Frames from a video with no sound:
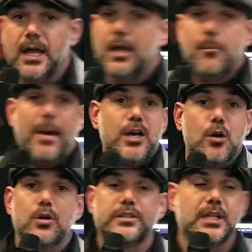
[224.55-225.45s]

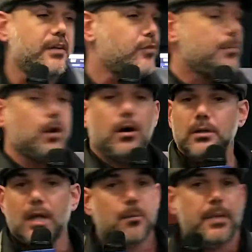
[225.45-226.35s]
Binaural
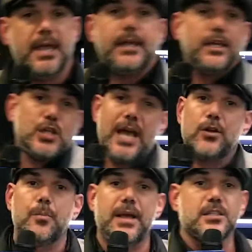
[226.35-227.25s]
deliverable being a
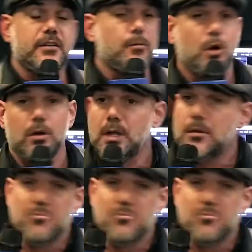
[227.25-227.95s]
channel-based deliverable,